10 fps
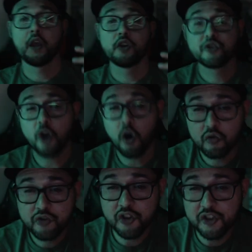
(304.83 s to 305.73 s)
So,
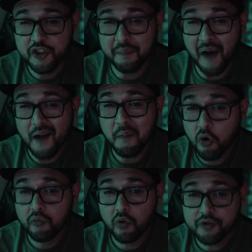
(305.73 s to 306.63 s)
should you buy more
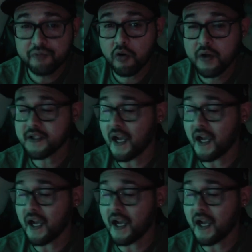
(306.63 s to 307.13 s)
Rolls Royce?